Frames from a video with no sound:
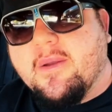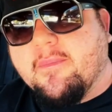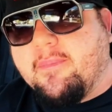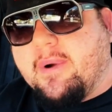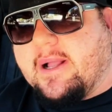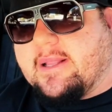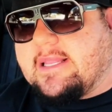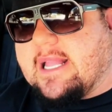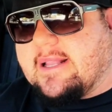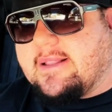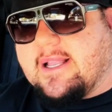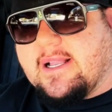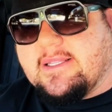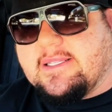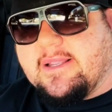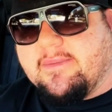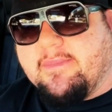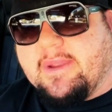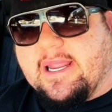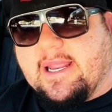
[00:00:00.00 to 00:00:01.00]
But that
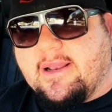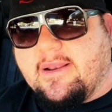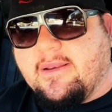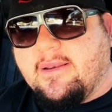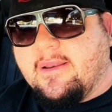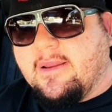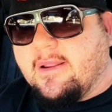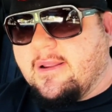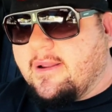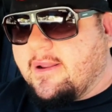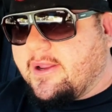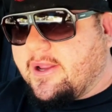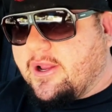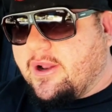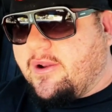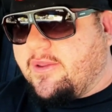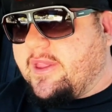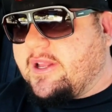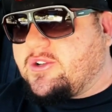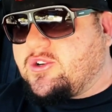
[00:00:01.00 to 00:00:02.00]
doesn't mean, you
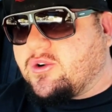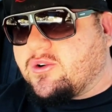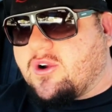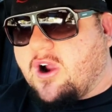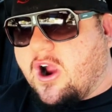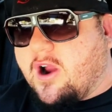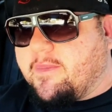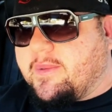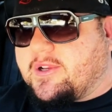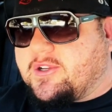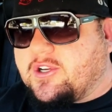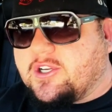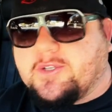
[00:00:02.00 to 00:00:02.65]
know, that you're garbage.